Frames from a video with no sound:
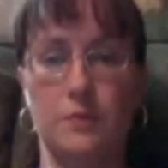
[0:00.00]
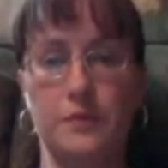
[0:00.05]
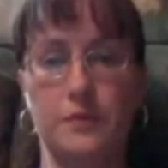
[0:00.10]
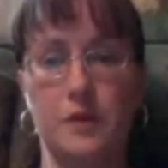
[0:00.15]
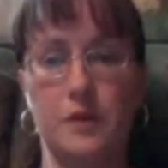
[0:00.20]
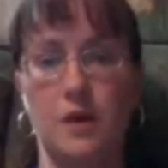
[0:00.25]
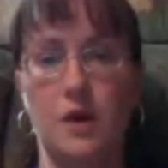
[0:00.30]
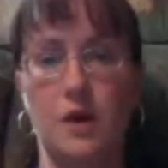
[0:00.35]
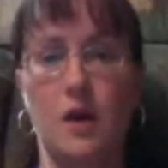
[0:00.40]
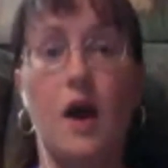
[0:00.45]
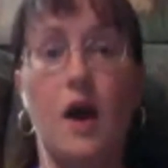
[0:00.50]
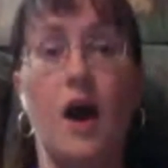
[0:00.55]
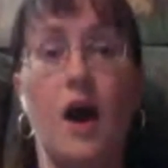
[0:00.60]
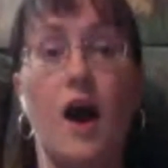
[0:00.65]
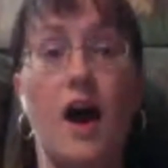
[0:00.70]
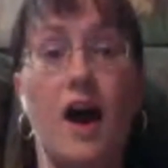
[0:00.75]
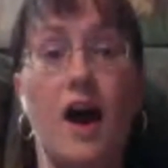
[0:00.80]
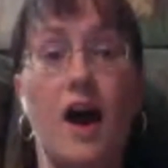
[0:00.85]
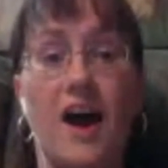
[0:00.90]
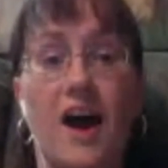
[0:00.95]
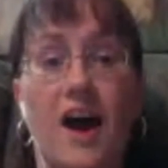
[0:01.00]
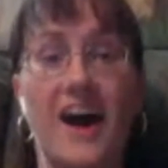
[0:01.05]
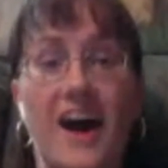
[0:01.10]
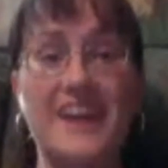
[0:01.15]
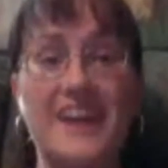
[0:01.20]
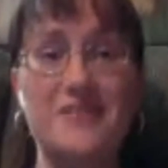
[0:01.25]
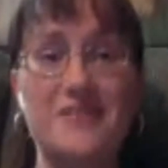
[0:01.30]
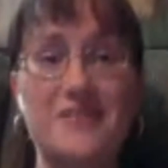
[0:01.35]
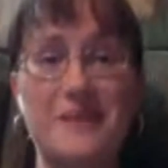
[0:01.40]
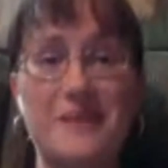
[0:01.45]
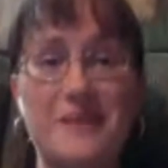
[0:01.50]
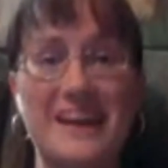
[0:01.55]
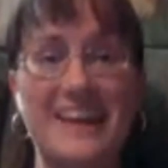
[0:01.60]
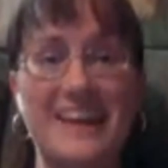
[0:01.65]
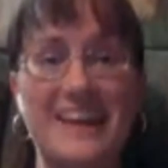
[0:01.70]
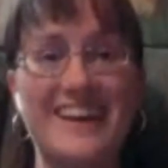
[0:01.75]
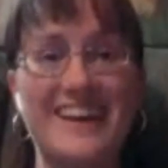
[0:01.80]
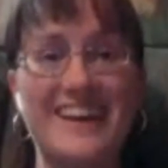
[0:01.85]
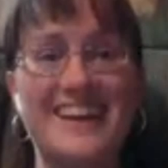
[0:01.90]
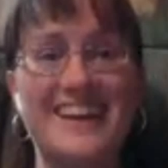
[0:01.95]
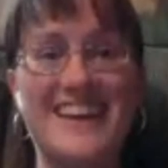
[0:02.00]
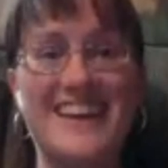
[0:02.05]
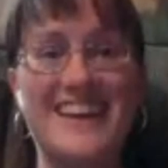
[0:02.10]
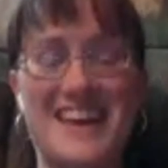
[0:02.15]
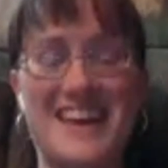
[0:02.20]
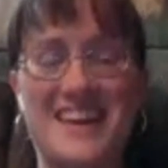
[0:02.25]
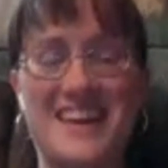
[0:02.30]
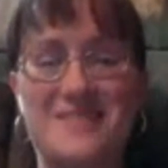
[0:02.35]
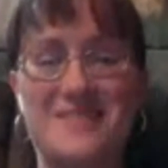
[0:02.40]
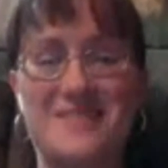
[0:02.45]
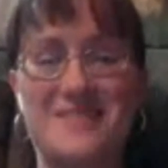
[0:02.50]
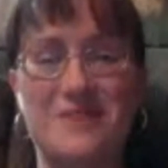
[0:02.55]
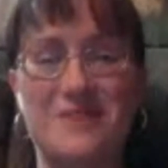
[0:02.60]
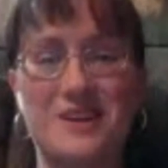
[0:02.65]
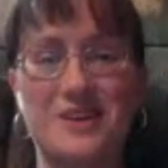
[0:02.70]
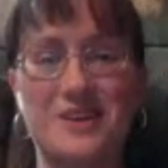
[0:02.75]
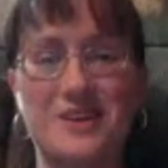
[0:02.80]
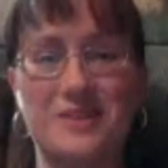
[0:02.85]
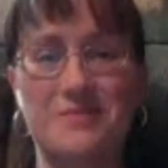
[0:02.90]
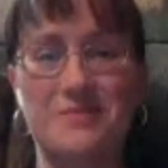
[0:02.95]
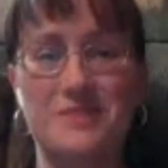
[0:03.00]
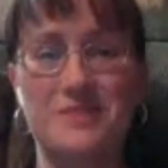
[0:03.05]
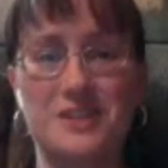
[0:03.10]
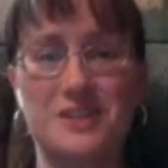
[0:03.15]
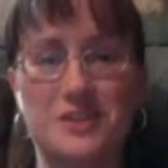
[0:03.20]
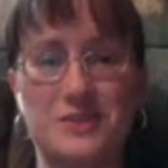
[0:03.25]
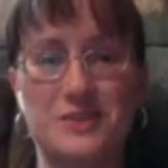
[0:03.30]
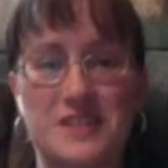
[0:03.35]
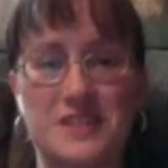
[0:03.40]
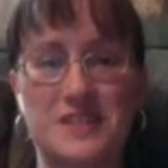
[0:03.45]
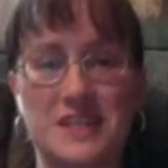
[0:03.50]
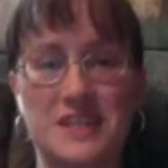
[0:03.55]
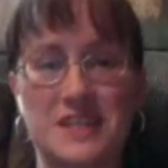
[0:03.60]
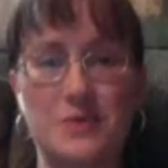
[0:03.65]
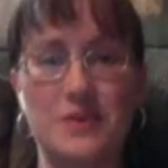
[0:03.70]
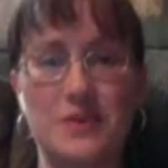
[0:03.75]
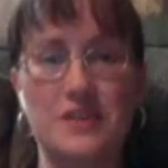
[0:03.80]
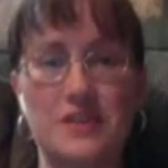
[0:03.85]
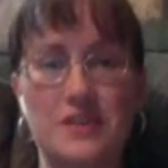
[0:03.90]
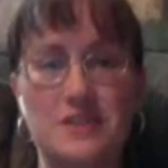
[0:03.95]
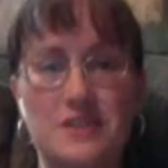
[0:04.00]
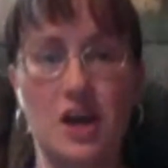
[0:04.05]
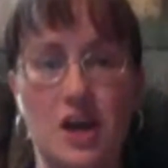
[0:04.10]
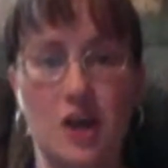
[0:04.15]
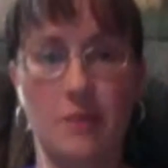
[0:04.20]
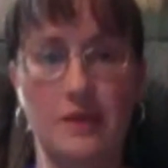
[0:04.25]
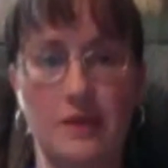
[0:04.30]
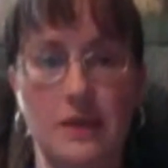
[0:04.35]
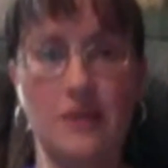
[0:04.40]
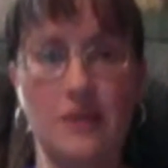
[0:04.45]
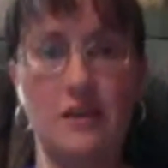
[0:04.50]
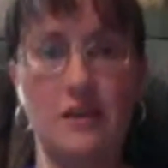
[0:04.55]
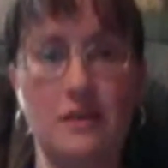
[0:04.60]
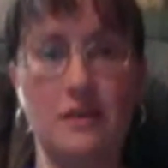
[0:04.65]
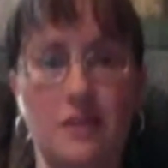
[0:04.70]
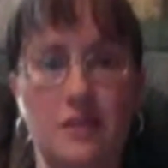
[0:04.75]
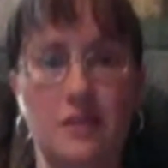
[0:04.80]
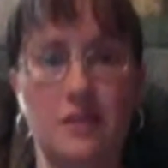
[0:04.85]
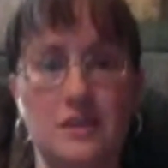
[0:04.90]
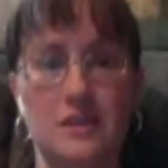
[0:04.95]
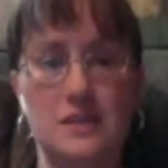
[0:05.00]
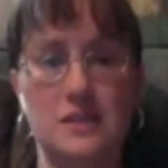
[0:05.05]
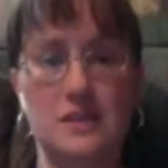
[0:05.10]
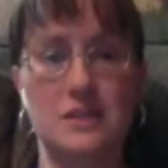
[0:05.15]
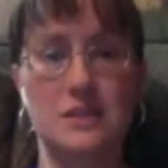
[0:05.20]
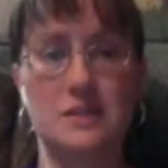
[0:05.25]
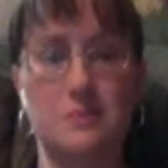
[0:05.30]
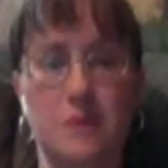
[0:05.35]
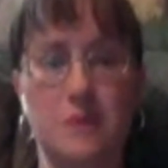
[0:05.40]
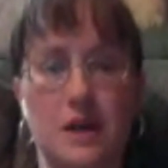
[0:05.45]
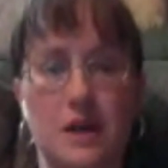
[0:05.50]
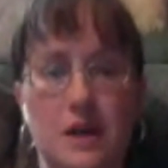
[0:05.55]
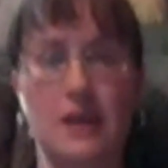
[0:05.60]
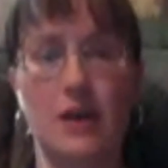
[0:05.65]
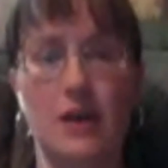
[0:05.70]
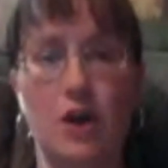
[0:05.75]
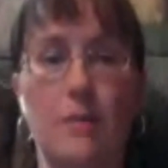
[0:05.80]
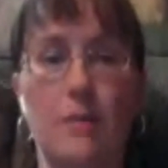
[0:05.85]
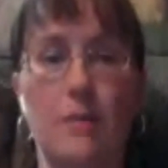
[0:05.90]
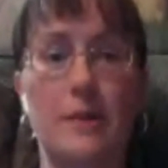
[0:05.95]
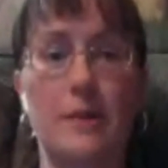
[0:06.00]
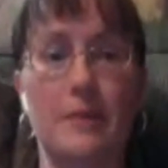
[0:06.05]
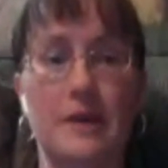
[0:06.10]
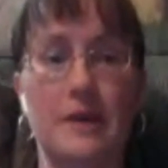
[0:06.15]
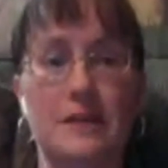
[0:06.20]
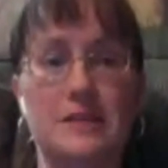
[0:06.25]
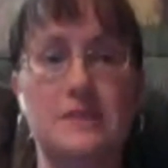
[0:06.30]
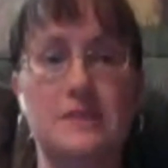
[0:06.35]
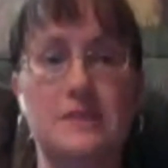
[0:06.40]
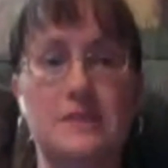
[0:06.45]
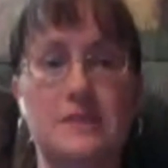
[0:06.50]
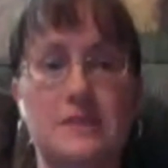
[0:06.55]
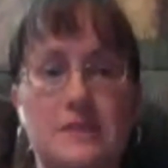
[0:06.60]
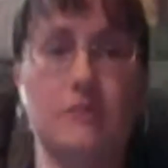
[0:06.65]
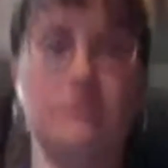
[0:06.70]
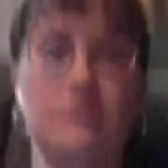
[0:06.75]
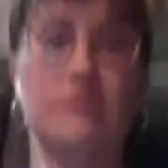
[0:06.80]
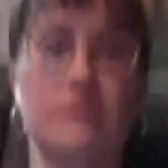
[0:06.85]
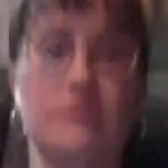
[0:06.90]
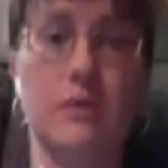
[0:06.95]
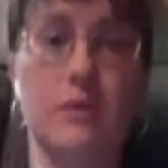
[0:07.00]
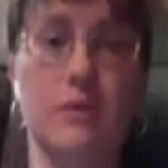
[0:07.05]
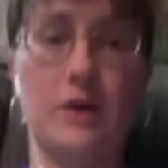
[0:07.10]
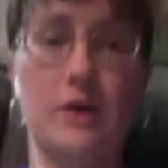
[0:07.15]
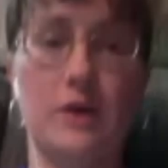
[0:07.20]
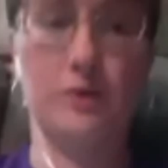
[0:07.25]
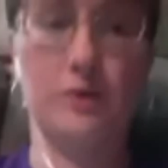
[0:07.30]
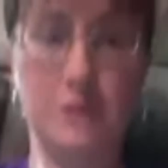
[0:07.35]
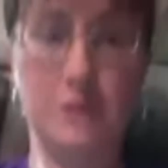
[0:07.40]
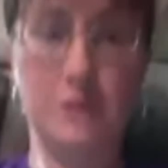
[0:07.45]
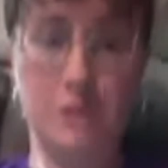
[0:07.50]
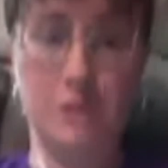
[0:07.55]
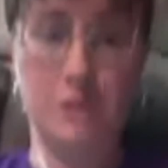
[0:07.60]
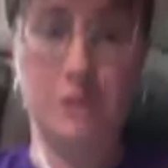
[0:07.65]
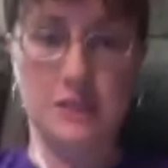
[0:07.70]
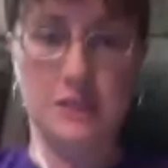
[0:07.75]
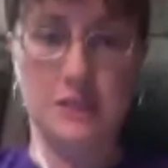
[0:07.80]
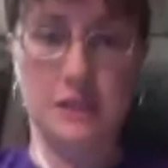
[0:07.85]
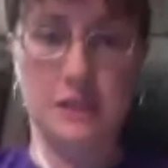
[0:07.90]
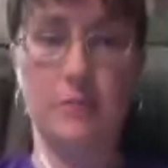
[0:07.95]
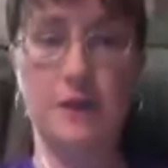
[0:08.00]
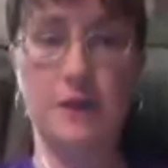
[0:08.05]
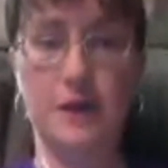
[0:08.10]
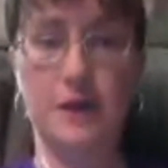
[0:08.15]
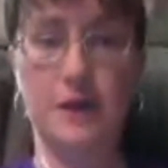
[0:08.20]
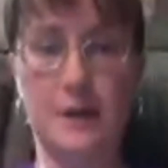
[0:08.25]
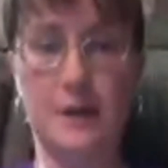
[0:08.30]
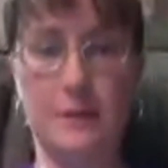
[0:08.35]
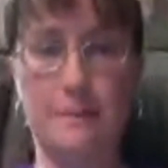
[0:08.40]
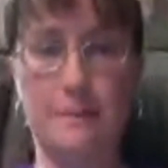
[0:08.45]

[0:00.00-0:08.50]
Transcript: Oh. Hi, everybody, and welcome to Tuesdays with Tommy. This is my all by myself, well, with BJ's help,